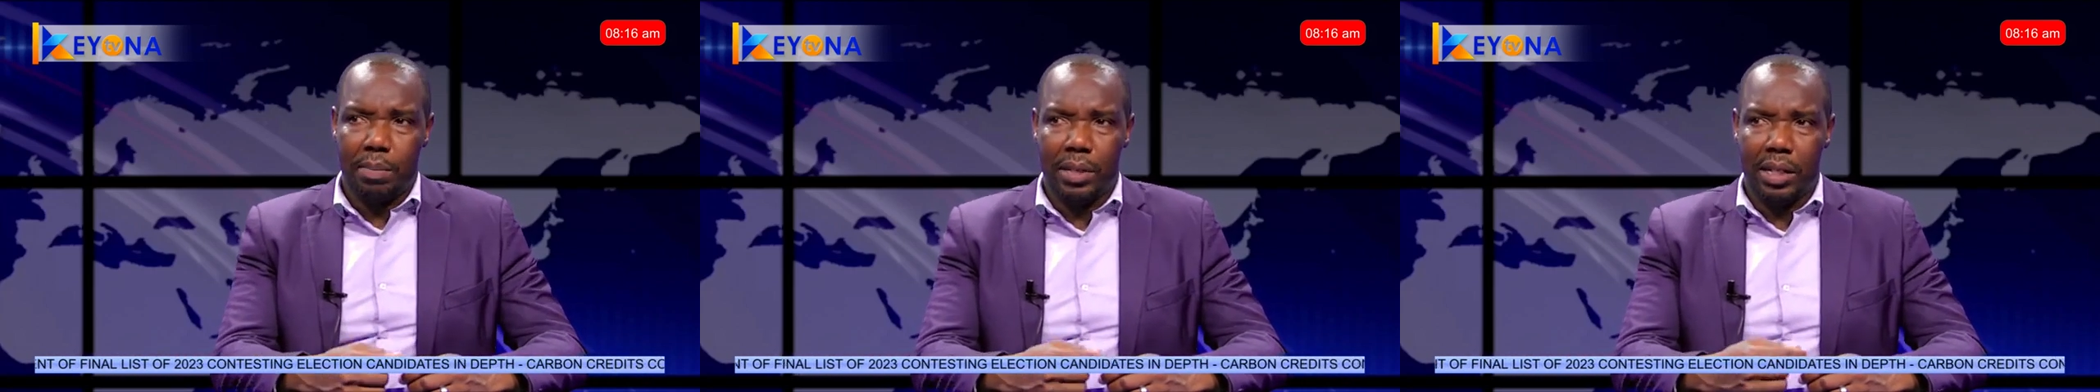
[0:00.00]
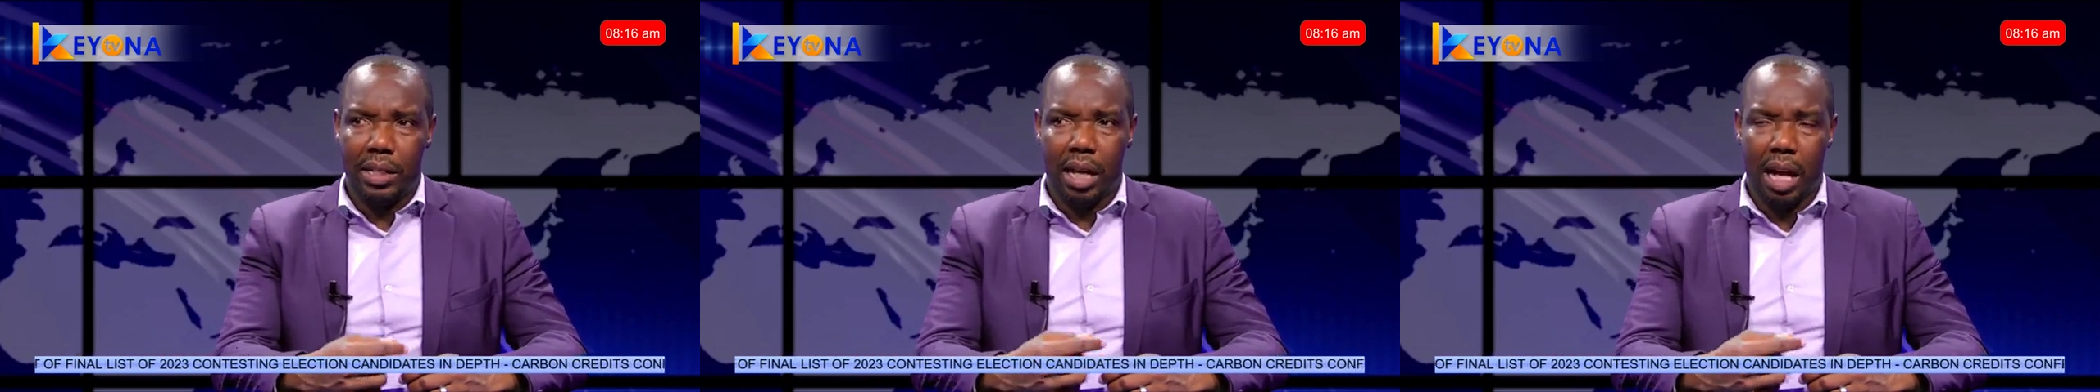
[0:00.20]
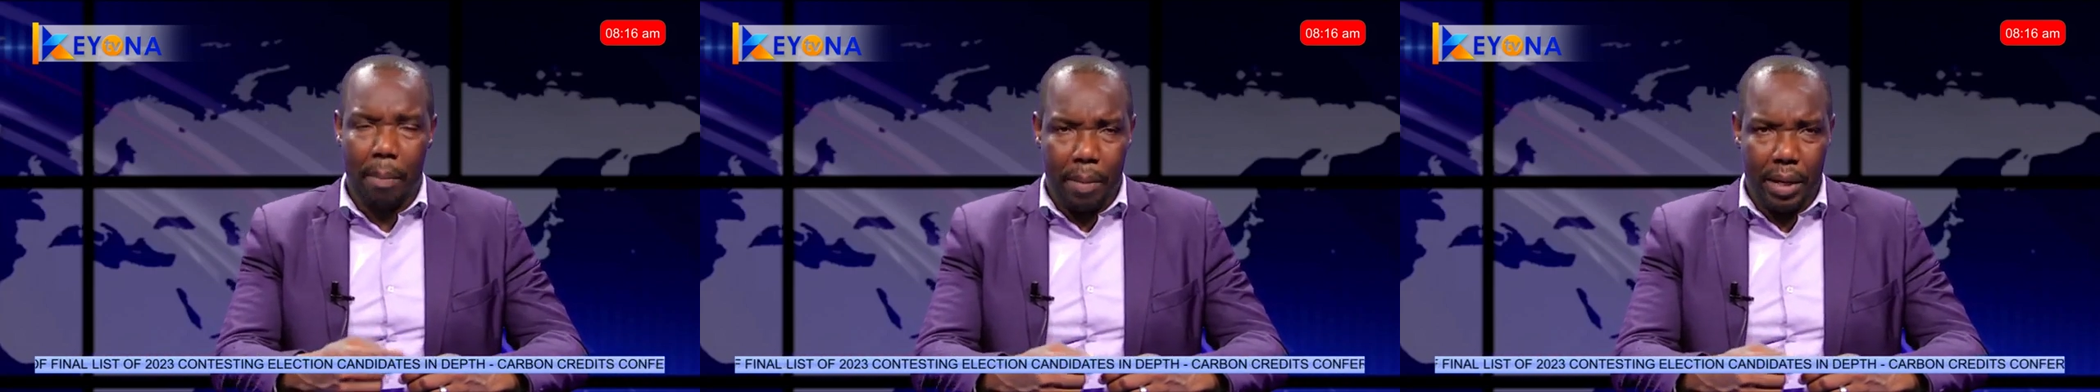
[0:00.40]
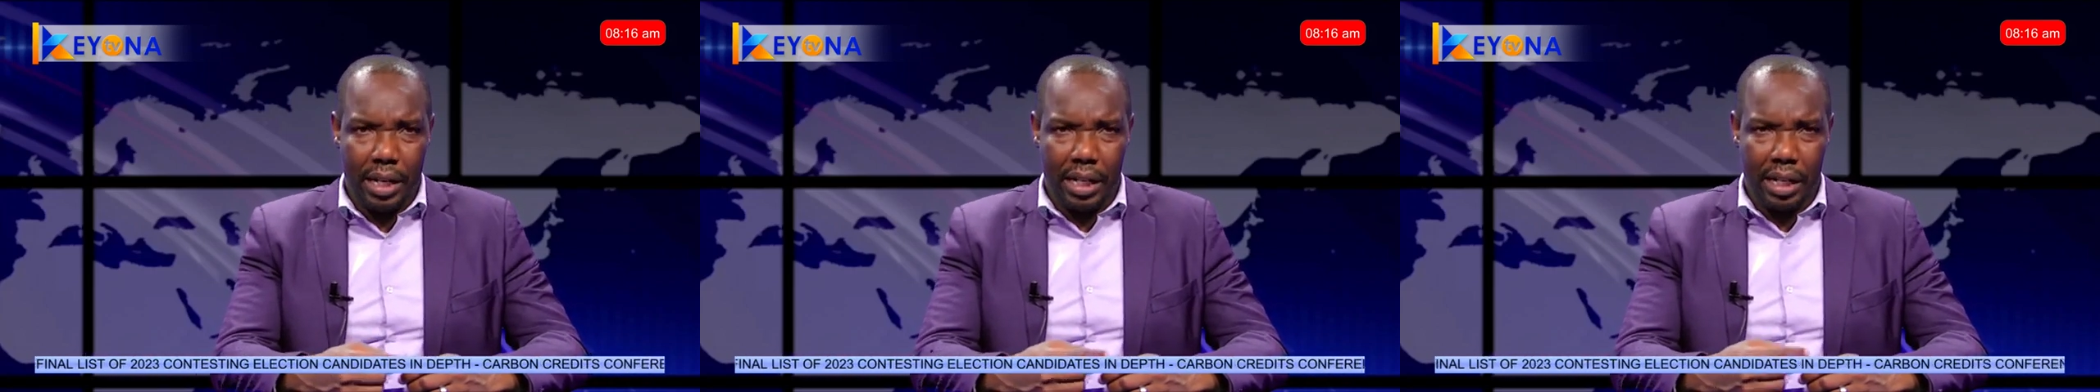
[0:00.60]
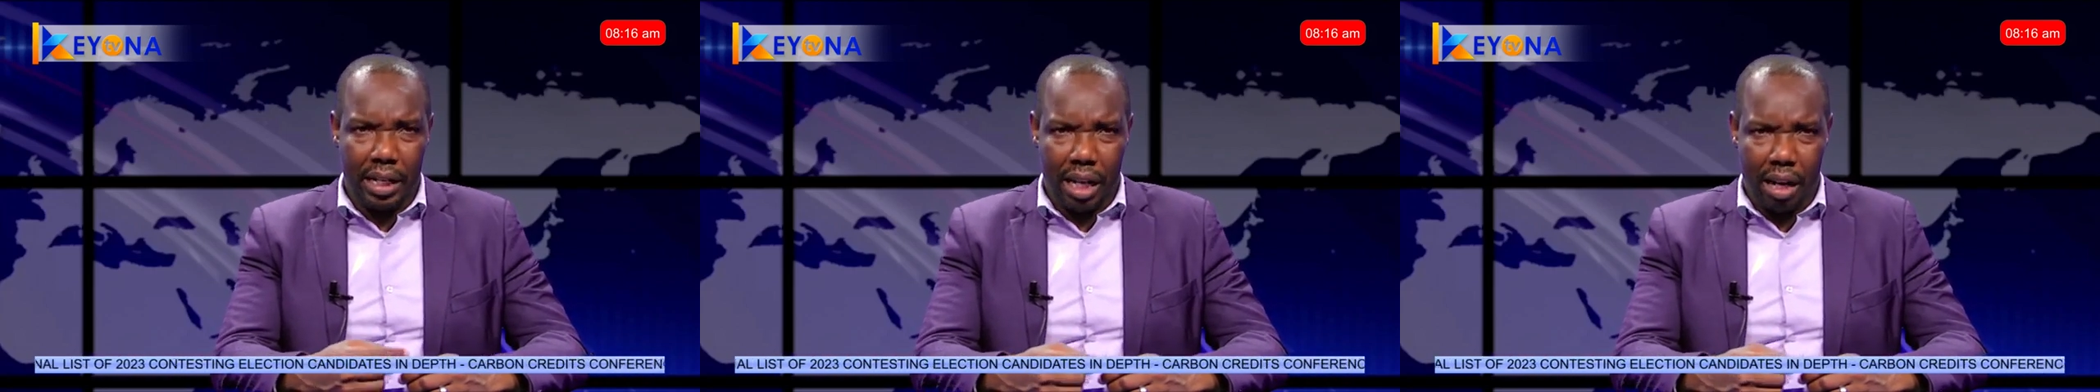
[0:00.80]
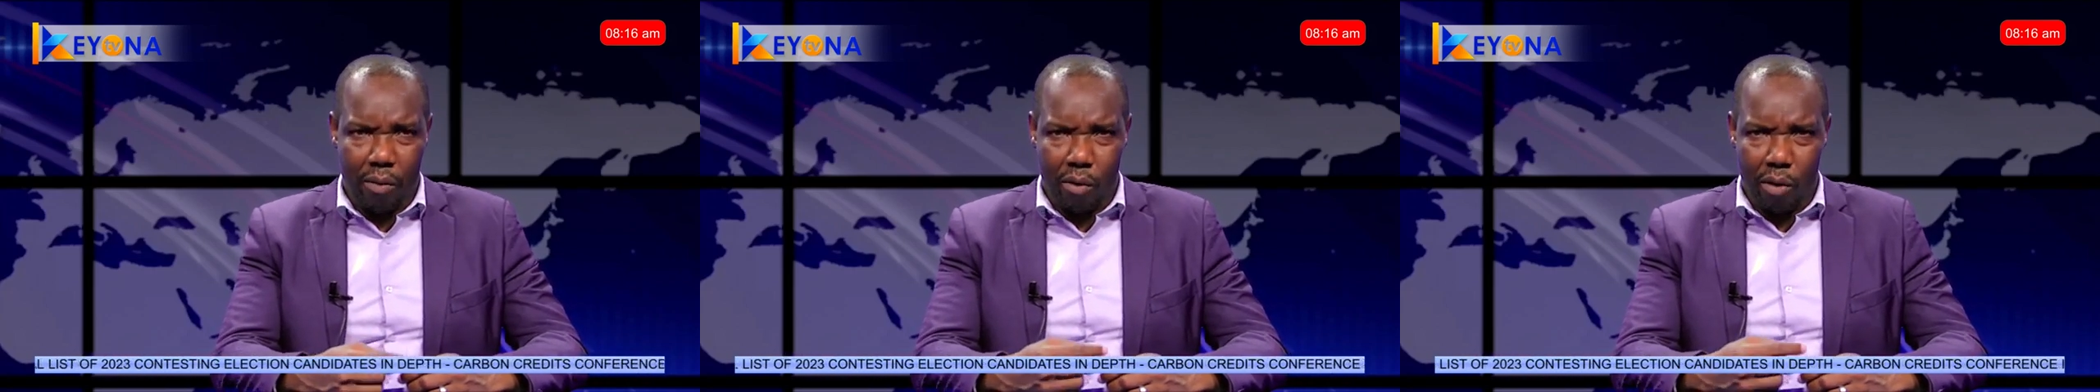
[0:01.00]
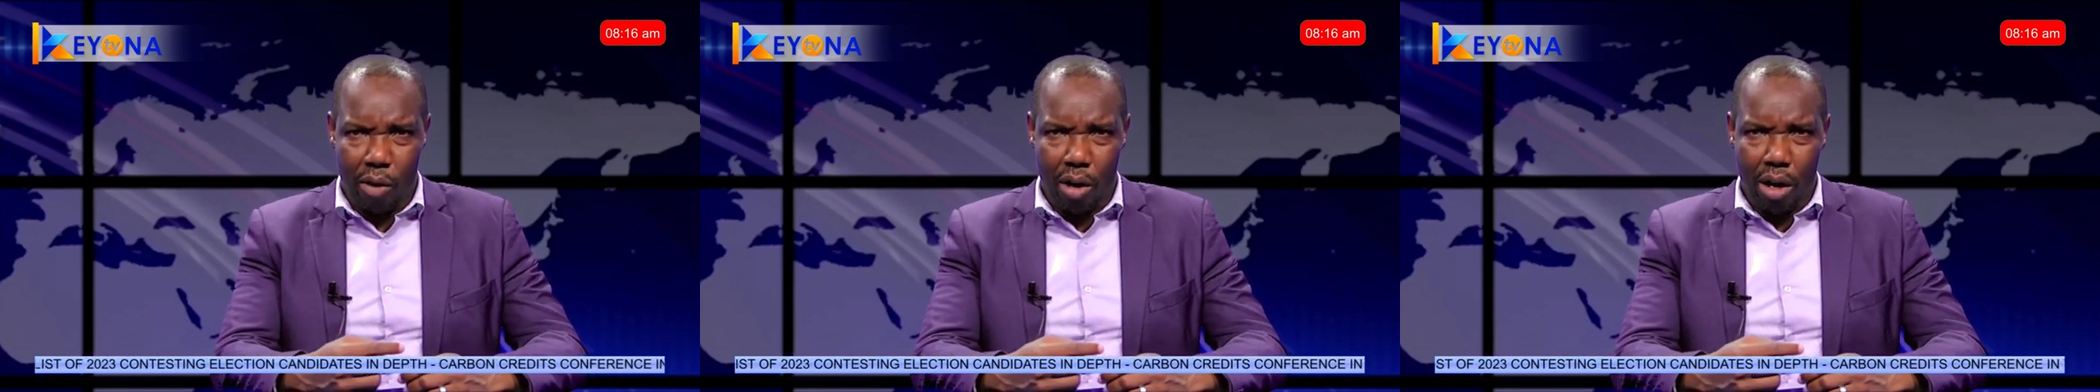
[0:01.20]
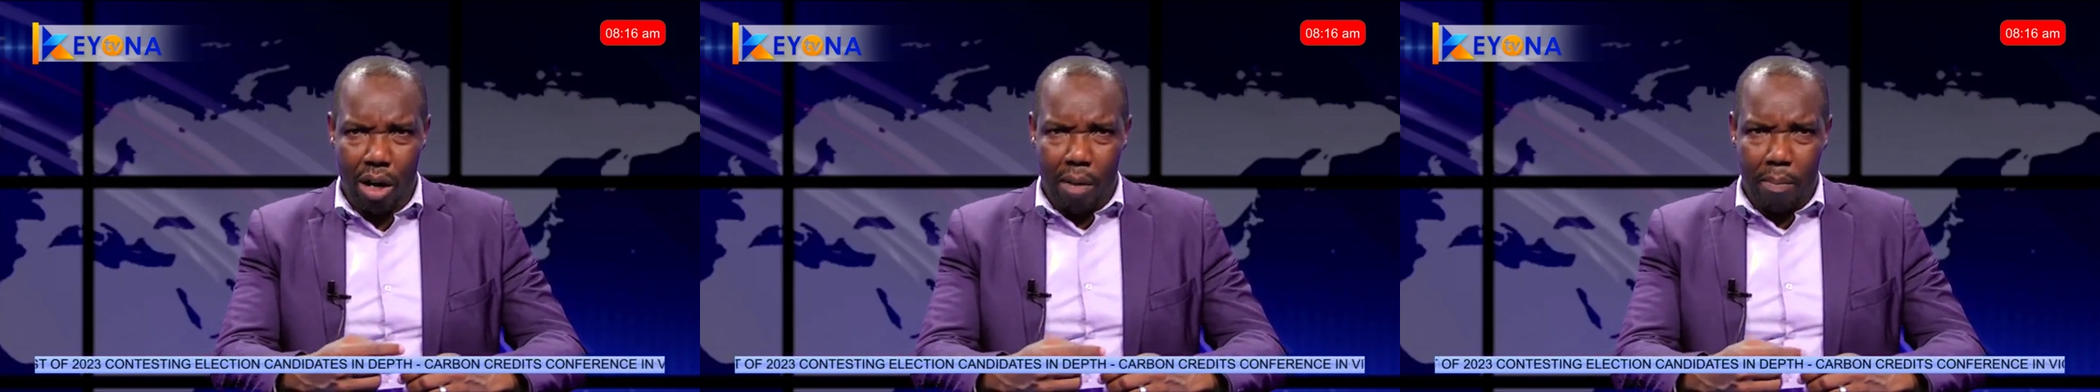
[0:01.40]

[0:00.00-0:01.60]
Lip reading: been happening, therefore,